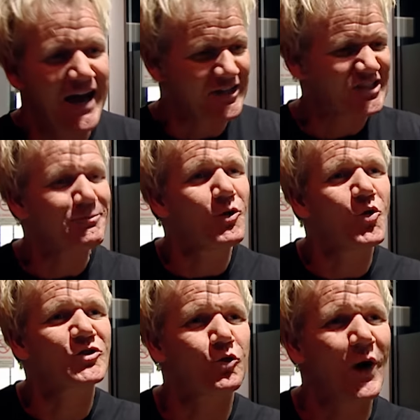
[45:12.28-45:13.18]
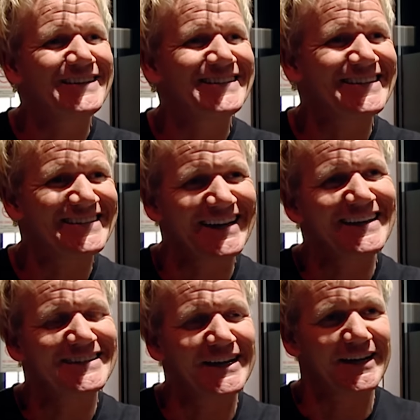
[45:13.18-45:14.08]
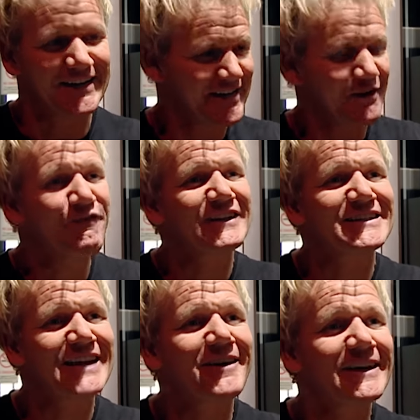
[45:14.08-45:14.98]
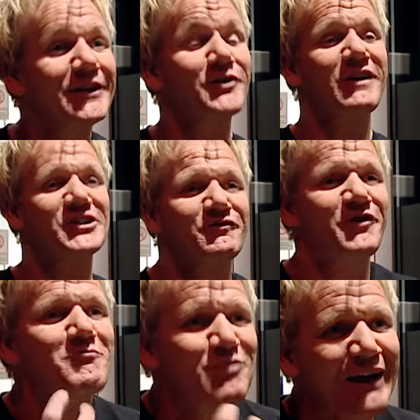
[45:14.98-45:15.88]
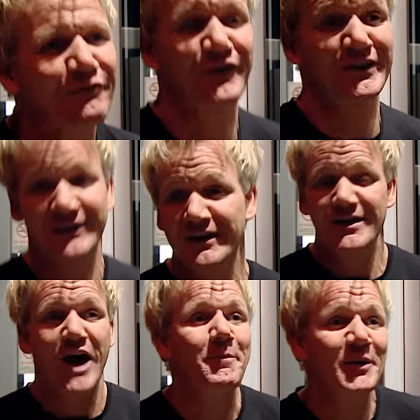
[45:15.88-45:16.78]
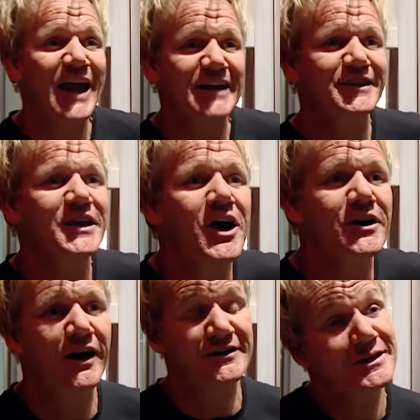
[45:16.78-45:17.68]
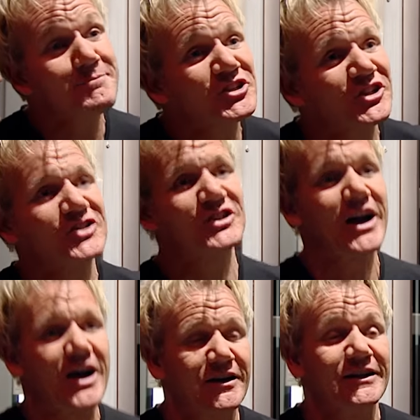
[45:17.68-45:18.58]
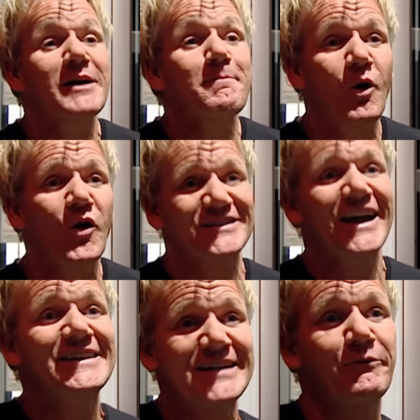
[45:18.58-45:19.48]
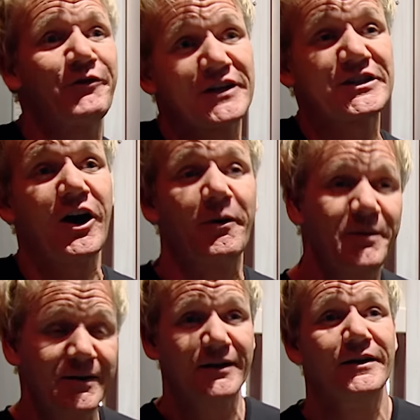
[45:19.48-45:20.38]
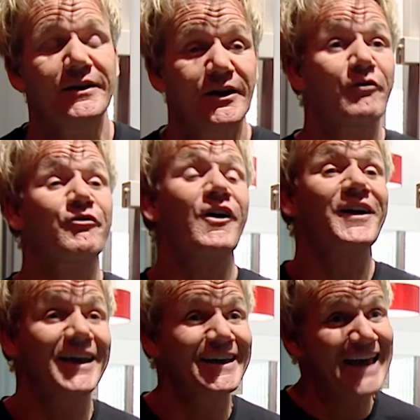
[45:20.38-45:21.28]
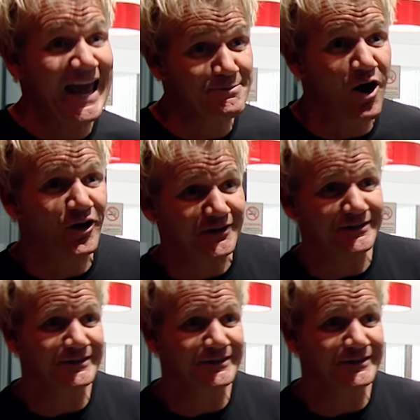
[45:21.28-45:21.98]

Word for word: a small twenty-seater vegetarian Indian restaurant from Bradford, up against the Young Guns, a Michelin star. Boys, tip for the top. Fucking game on.